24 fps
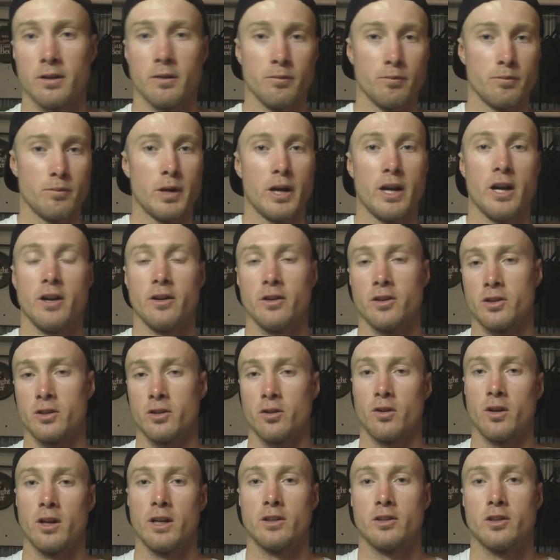comparing the
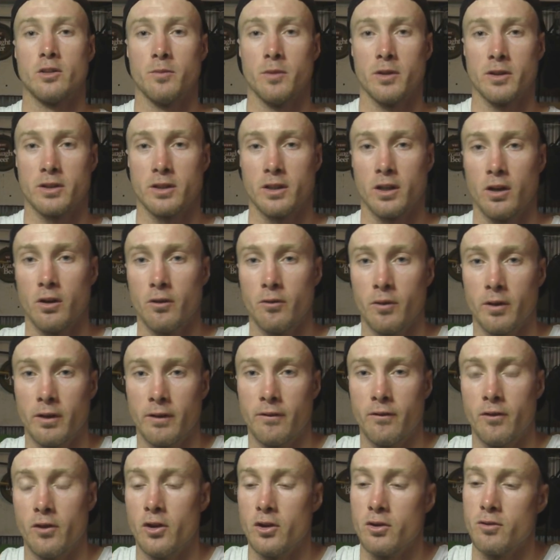size to myself when
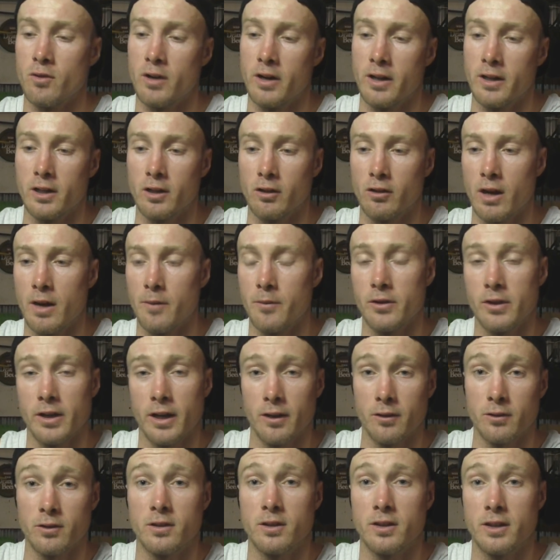I first run in to grab it,
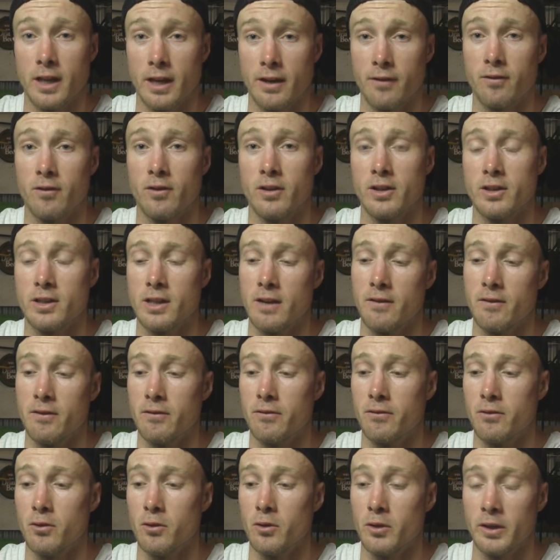yeah, it was definitely 7
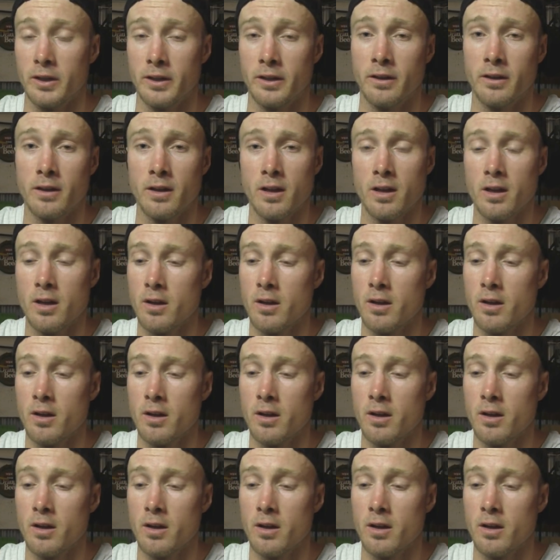foot and